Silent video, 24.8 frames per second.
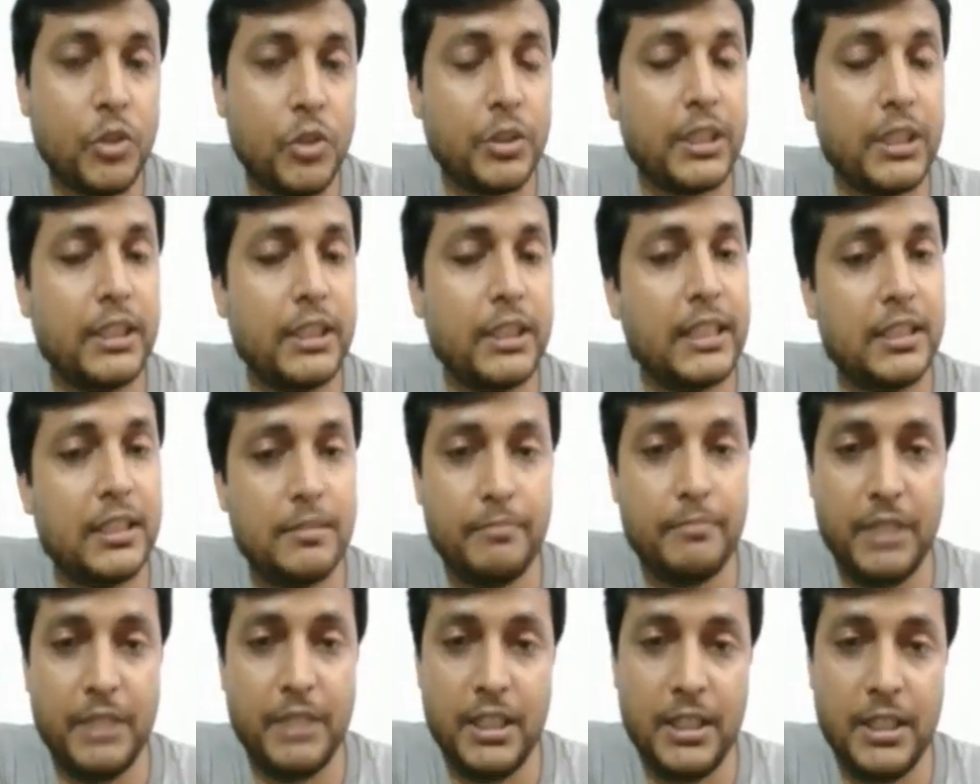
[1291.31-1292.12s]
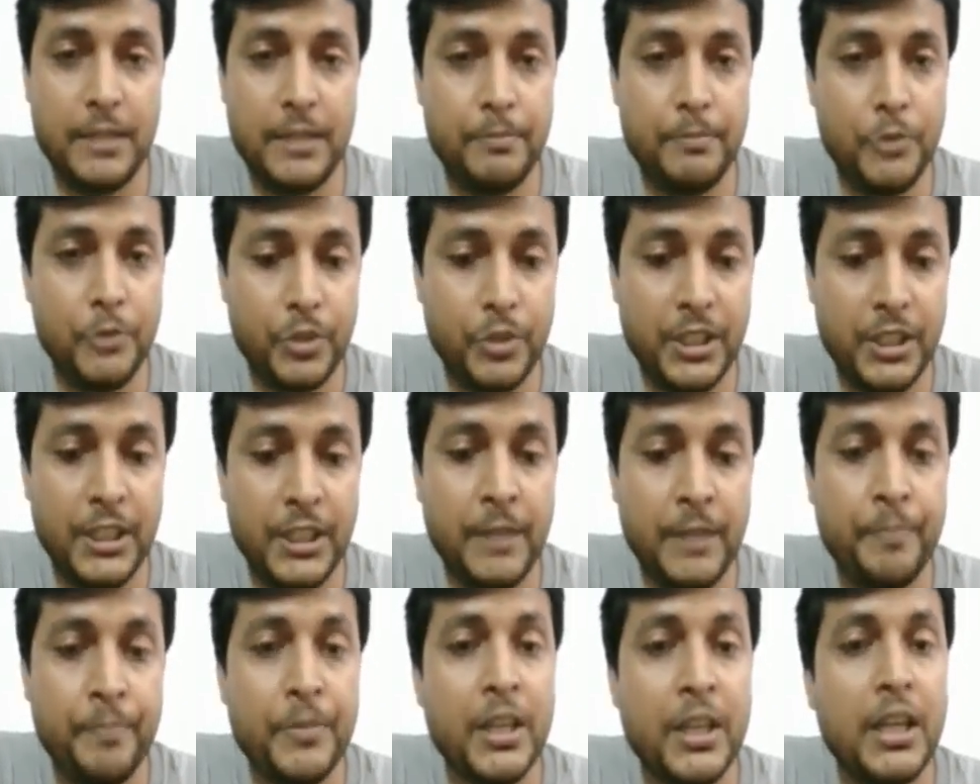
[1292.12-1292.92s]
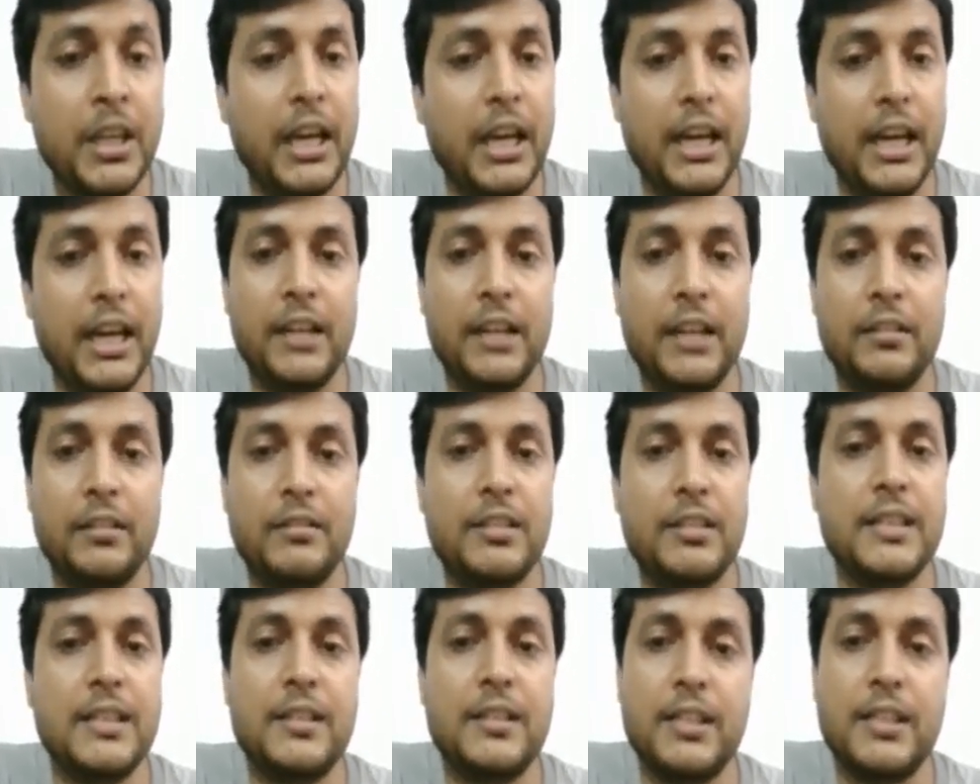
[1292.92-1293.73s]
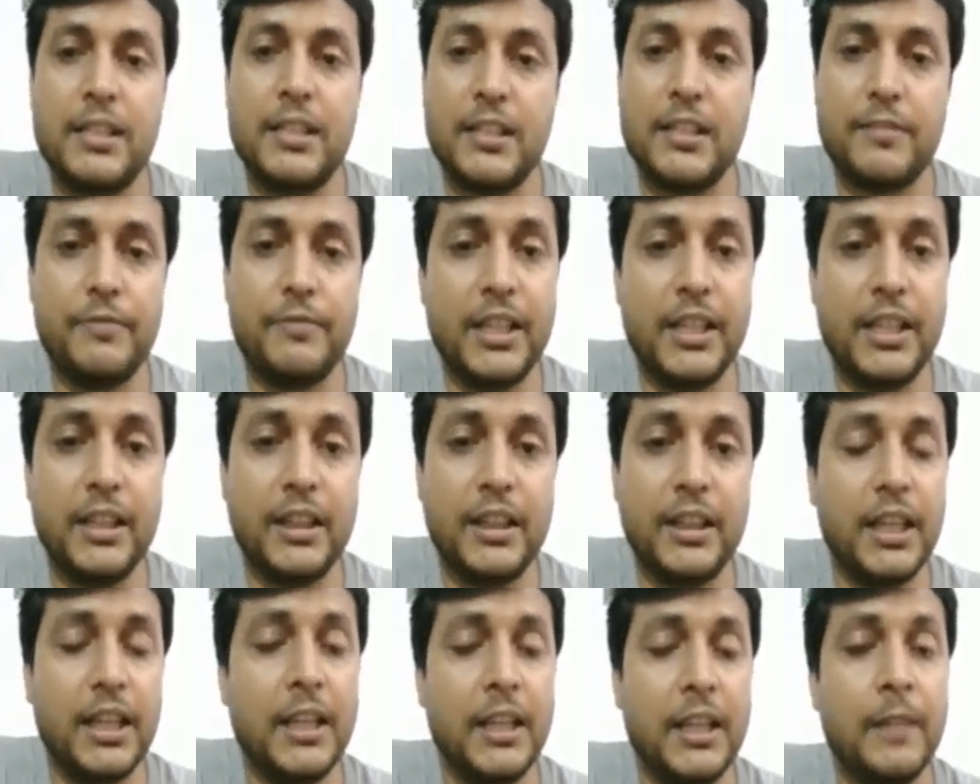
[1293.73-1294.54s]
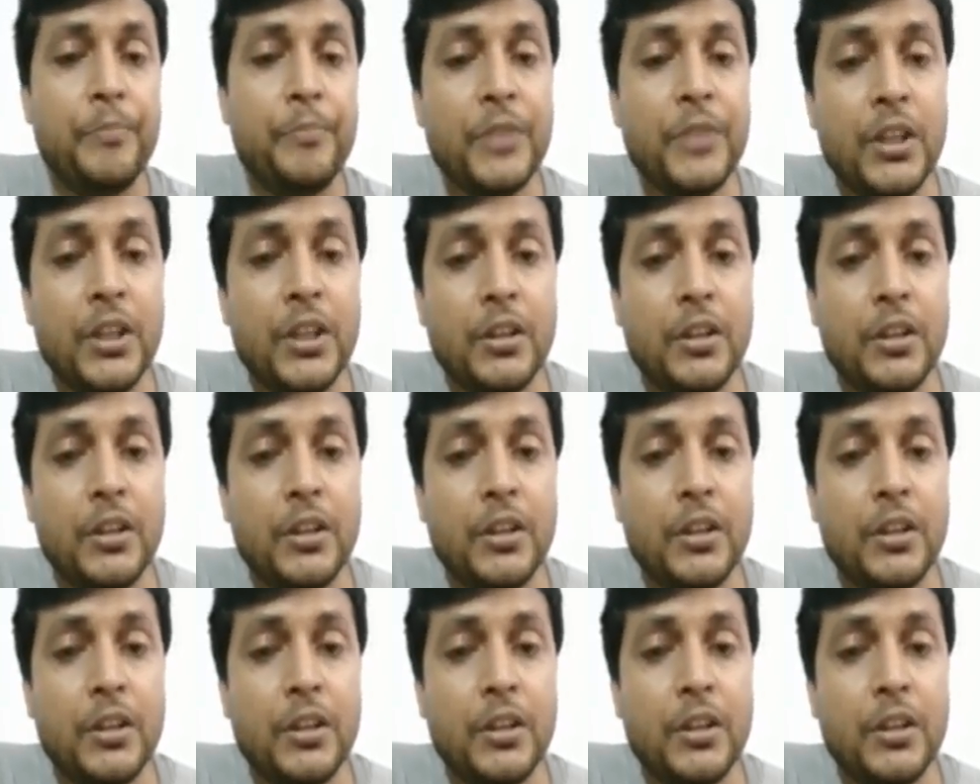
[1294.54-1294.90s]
okay, that is mainly murine, and since it is very thin,